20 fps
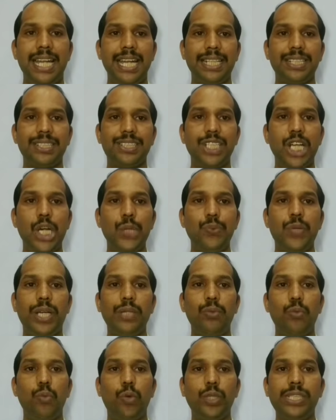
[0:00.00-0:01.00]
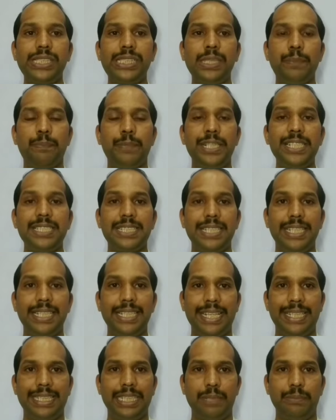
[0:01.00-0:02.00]
and the third one ownership is
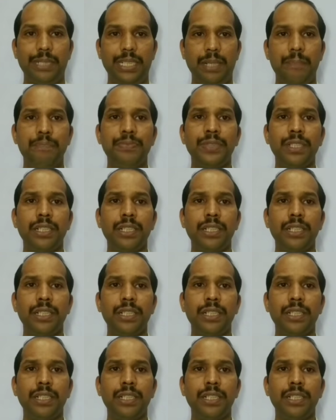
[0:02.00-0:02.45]
inheritable.